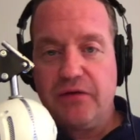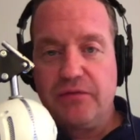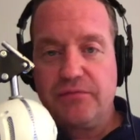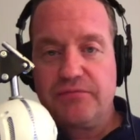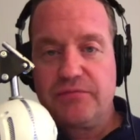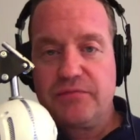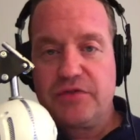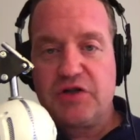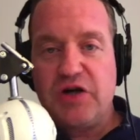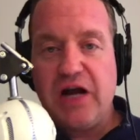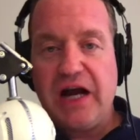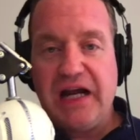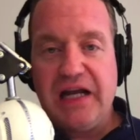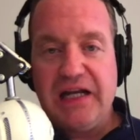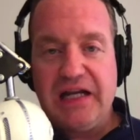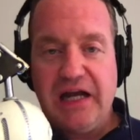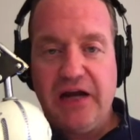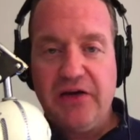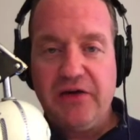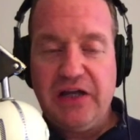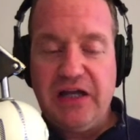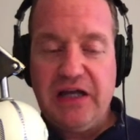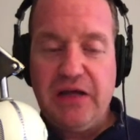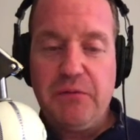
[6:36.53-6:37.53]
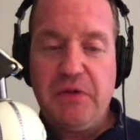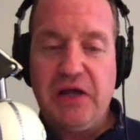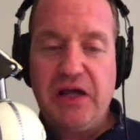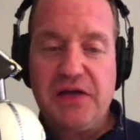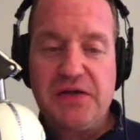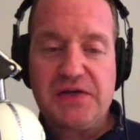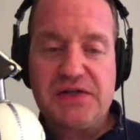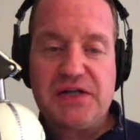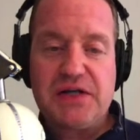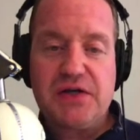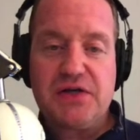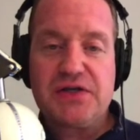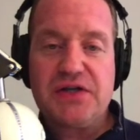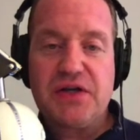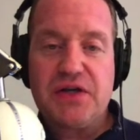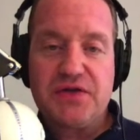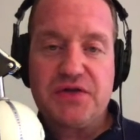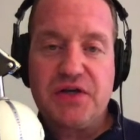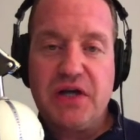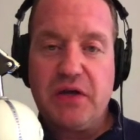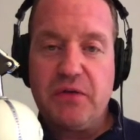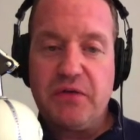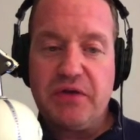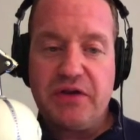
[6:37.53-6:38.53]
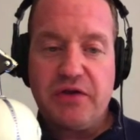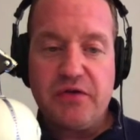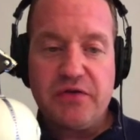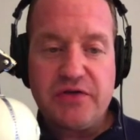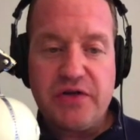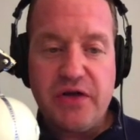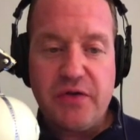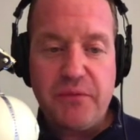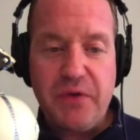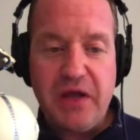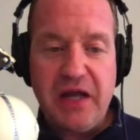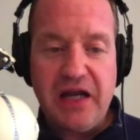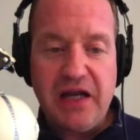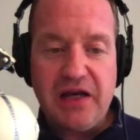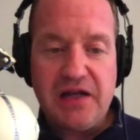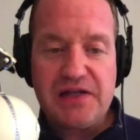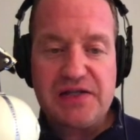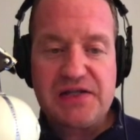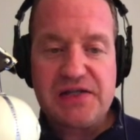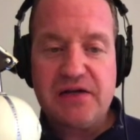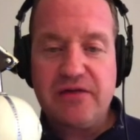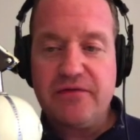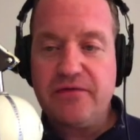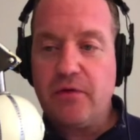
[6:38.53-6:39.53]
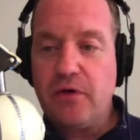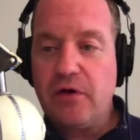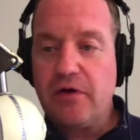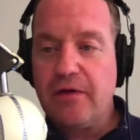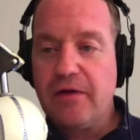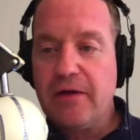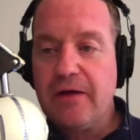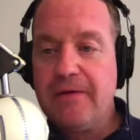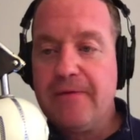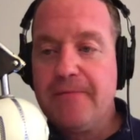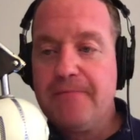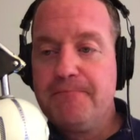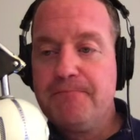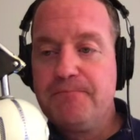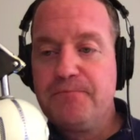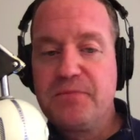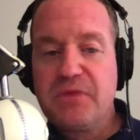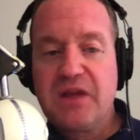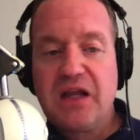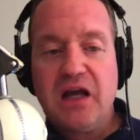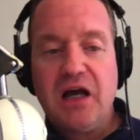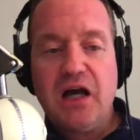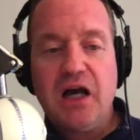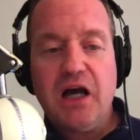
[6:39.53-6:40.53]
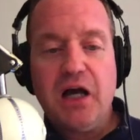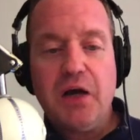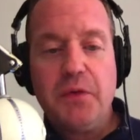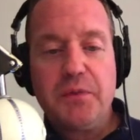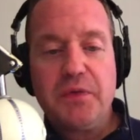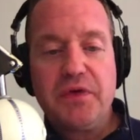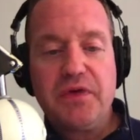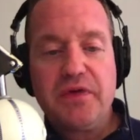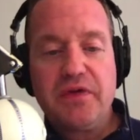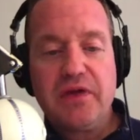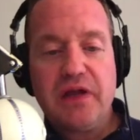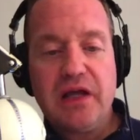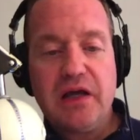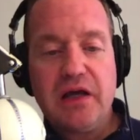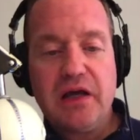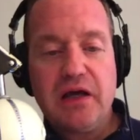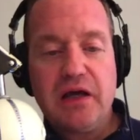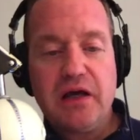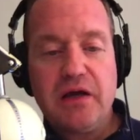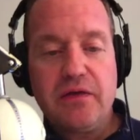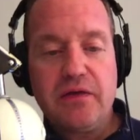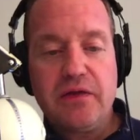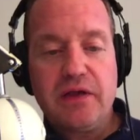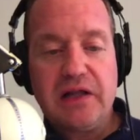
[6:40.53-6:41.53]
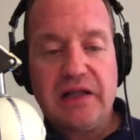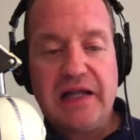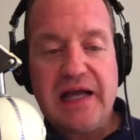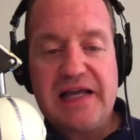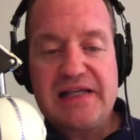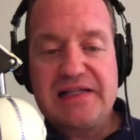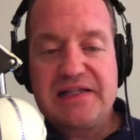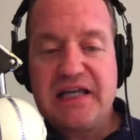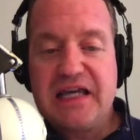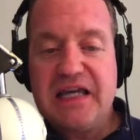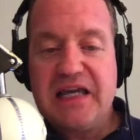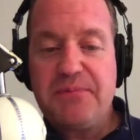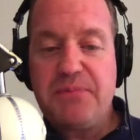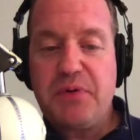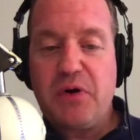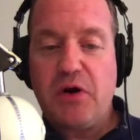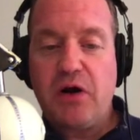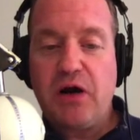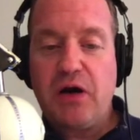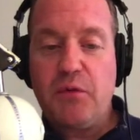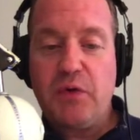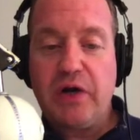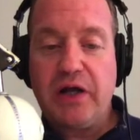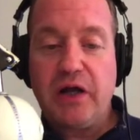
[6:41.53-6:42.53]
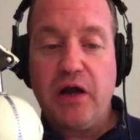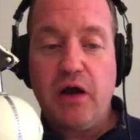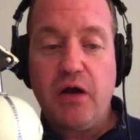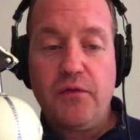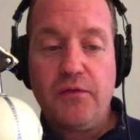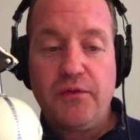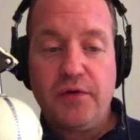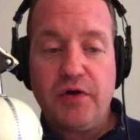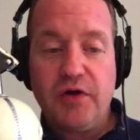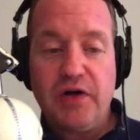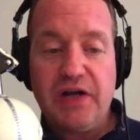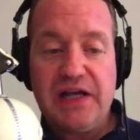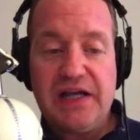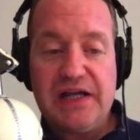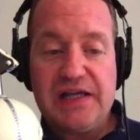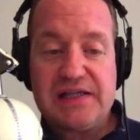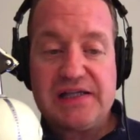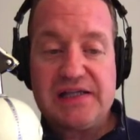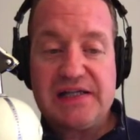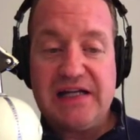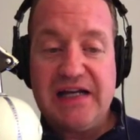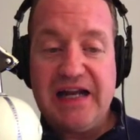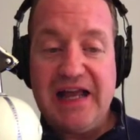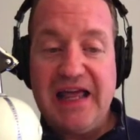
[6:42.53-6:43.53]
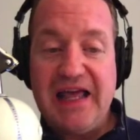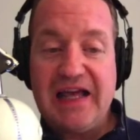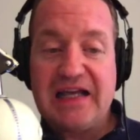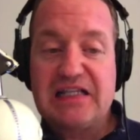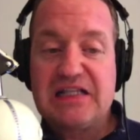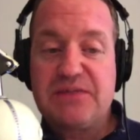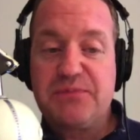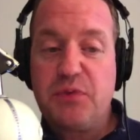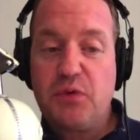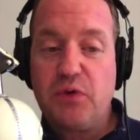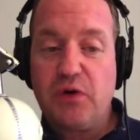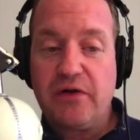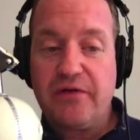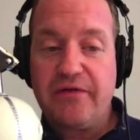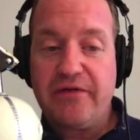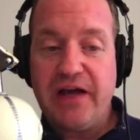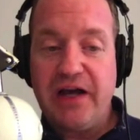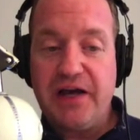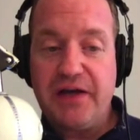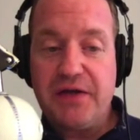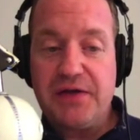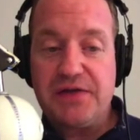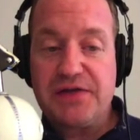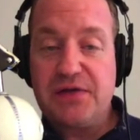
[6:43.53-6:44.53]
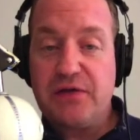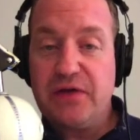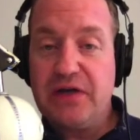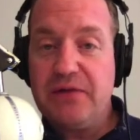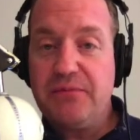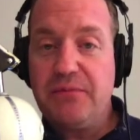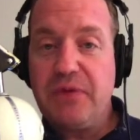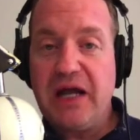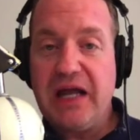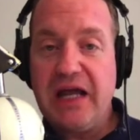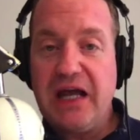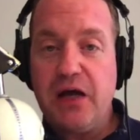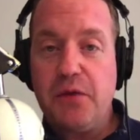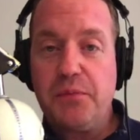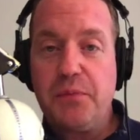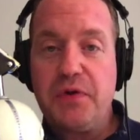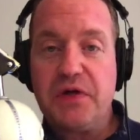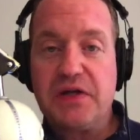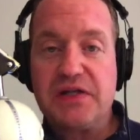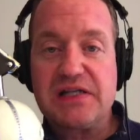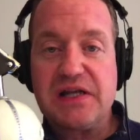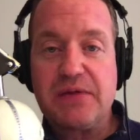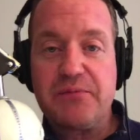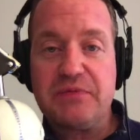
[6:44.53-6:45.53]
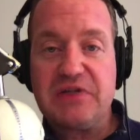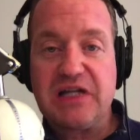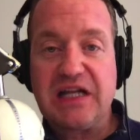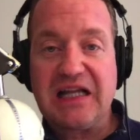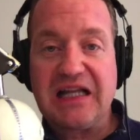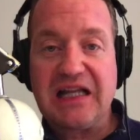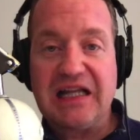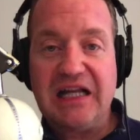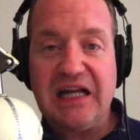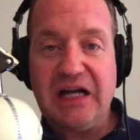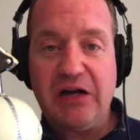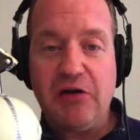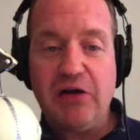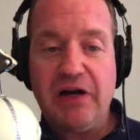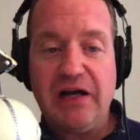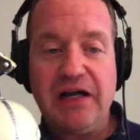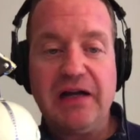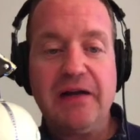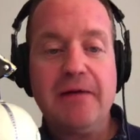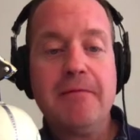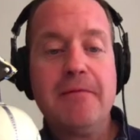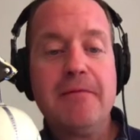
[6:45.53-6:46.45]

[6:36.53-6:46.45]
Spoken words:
tracking down emails that are associated with your domain and so forth. The last key part I want to go over is an export value. So in my outputs, I'm declaring